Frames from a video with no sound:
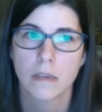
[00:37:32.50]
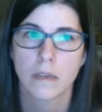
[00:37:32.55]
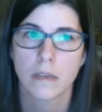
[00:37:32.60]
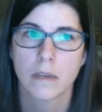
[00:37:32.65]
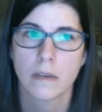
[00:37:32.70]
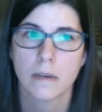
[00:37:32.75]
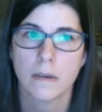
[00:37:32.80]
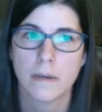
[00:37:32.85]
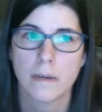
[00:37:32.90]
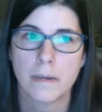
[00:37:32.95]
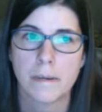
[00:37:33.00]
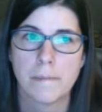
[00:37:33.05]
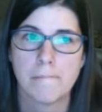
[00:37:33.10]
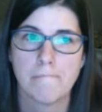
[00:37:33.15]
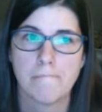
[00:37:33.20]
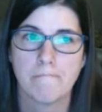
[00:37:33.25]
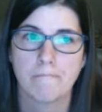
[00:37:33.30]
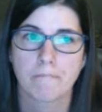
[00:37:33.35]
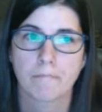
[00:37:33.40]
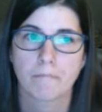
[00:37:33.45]

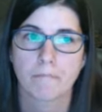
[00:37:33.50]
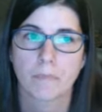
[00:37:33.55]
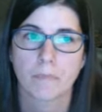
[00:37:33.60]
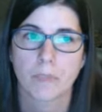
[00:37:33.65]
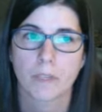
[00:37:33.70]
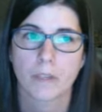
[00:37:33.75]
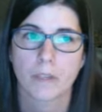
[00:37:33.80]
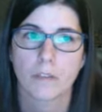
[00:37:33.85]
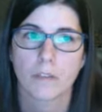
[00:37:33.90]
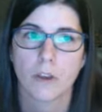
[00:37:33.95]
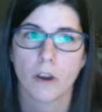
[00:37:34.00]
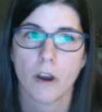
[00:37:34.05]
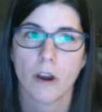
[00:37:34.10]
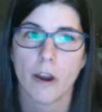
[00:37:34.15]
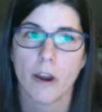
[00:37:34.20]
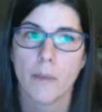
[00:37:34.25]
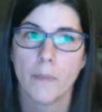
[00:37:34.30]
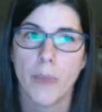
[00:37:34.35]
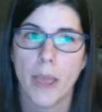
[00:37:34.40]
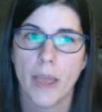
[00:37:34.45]
There
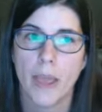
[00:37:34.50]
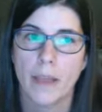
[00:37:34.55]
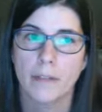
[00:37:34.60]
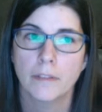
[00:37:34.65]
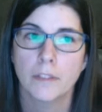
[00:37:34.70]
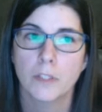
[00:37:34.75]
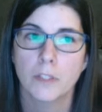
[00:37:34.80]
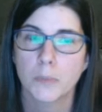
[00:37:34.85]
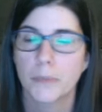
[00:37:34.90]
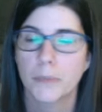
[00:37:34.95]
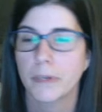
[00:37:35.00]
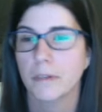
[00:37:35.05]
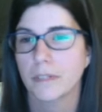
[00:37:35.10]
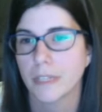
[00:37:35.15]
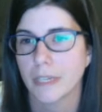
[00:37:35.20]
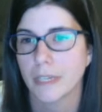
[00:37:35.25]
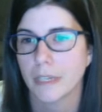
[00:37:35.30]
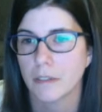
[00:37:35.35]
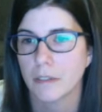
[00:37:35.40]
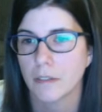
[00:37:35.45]
are pens
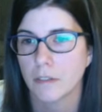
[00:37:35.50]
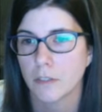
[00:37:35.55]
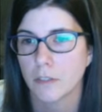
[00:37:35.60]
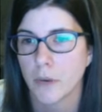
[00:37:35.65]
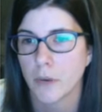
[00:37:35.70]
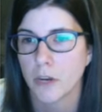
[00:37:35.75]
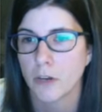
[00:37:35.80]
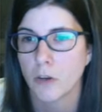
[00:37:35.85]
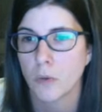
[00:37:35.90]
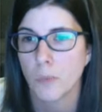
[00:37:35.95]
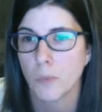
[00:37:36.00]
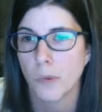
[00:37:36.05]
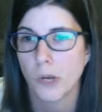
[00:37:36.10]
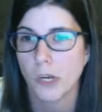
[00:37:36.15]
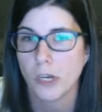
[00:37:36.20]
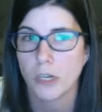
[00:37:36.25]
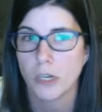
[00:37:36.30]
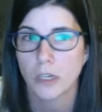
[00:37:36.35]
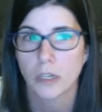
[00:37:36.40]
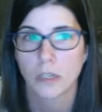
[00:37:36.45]
built into Smart
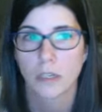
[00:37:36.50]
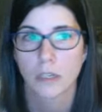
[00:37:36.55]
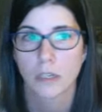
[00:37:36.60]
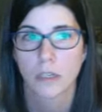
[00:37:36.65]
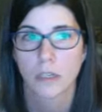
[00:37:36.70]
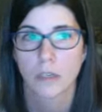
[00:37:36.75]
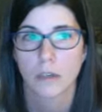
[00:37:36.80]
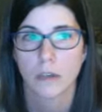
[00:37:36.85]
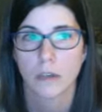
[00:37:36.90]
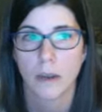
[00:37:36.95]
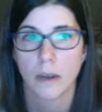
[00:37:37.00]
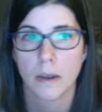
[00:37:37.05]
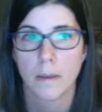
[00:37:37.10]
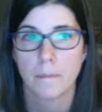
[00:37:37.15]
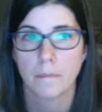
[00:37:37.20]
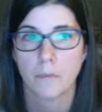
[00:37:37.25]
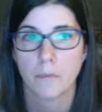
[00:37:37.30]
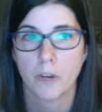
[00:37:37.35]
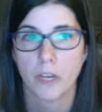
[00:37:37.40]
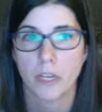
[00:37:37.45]
Notebook.
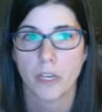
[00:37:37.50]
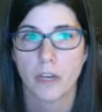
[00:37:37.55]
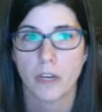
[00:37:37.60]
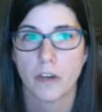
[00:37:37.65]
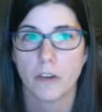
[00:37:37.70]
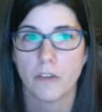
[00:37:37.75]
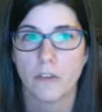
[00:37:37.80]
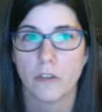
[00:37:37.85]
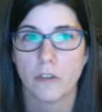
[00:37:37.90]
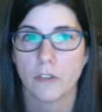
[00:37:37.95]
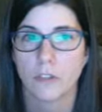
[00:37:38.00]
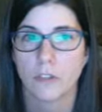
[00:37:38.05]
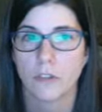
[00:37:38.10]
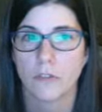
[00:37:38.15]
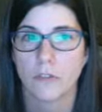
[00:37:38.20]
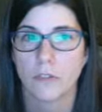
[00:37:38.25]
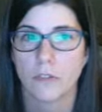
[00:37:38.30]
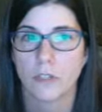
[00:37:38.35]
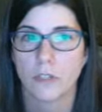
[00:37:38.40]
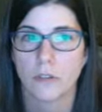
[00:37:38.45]
Right here you can
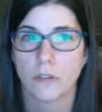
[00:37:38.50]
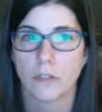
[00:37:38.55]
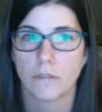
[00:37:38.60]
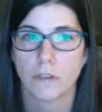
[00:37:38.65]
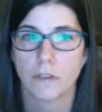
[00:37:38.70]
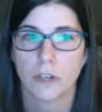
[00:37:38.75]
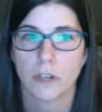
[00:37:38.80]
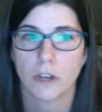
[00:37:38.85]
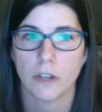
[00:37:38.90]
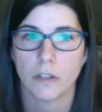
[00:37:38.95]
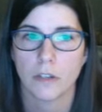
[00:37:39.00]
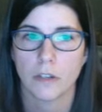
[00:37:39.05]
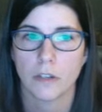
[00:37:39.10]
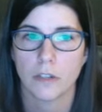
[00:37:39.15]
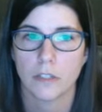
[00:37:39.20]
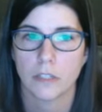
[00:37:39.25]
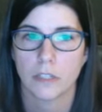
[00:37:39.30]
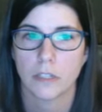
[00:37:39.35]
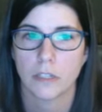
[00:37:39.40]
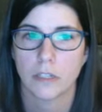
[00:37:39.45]
choose, different
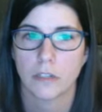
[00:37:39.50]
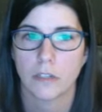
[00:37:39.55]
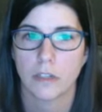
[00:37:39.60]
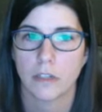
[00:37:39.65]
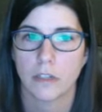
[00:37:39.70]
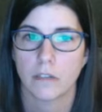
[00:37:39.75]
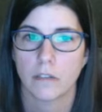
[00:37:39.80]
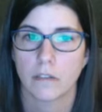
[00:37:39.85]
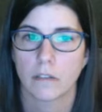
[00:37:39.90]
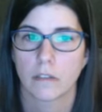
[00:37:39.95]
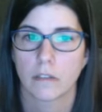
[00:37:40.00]
colors, and you can,